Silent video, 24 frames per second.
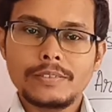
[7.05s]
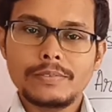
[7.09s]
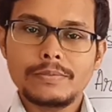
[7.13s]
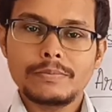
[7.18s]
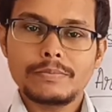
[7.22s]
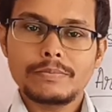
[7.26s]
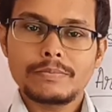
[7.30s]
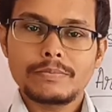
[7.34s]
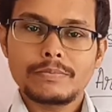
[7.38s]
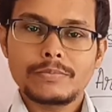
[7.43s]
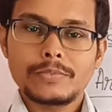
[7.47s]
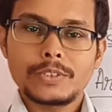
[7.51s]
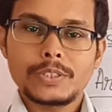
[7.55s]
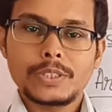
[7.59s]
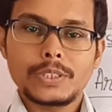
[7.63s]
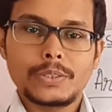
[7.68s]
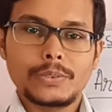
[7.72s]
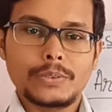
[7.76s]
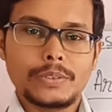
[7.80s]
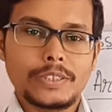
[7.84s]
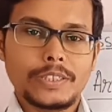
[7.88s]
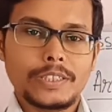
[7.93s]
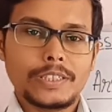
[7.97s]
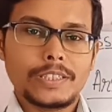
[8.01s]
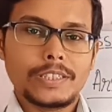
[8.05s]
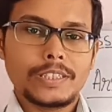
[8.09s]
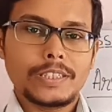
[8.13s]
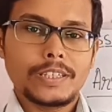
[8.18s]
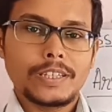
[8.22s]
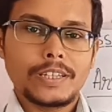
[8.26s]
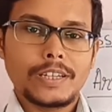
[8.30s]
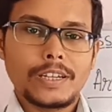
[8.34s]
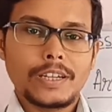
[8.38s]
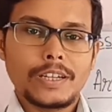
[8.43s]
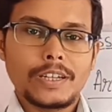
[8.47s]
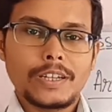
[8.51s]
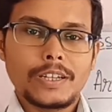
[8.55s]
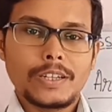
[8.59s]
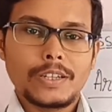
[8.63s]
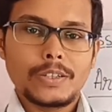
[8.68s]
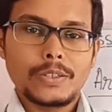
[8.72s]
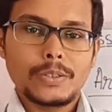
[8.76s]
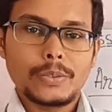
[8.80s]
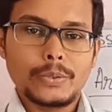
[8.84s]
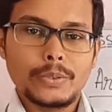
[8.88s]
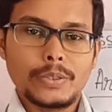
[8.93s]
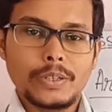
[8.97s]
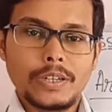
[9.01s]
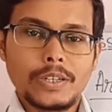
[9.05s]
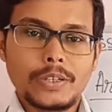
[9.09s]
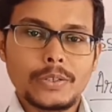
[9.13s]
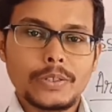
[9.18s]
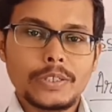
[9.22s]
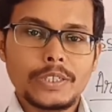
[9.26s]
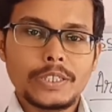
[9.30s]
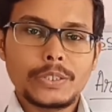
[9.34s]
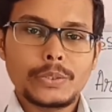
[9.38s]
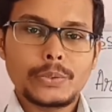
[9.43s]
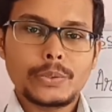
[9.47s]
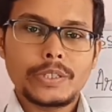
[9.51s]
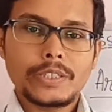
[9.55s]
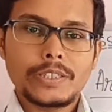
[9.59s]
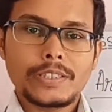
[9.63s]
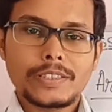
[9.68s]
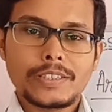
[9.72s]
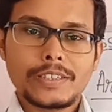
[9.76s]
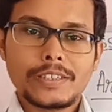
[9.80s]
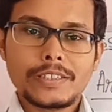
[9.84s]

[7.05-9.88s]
Today we will going to discuss